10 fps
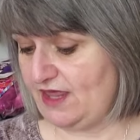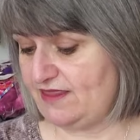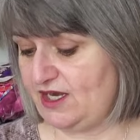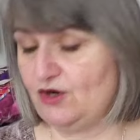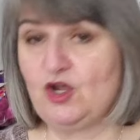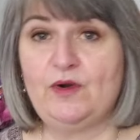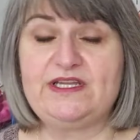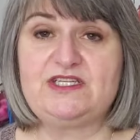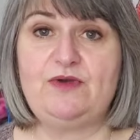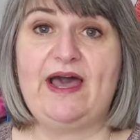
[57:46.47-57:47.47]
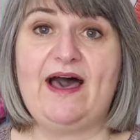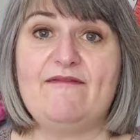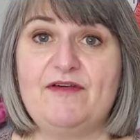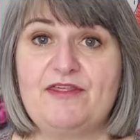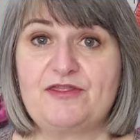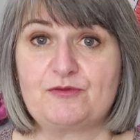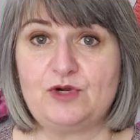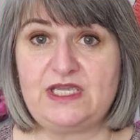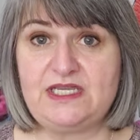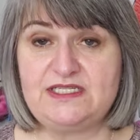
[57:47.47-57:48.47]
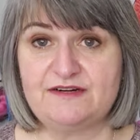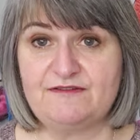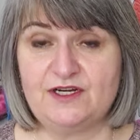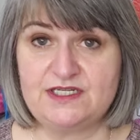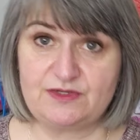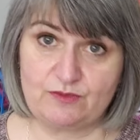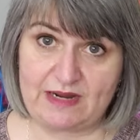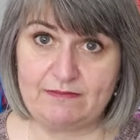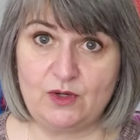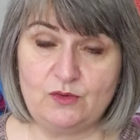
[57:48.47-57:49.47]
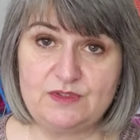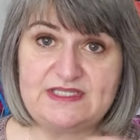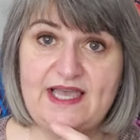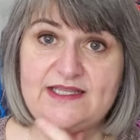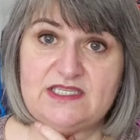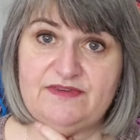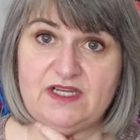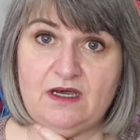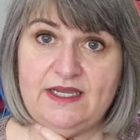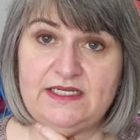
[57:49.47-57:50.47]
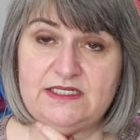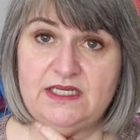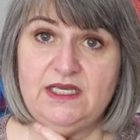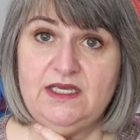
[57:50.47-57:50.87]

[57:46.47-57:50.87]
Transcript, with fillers: They are going to have three different rainbow sets of a kind.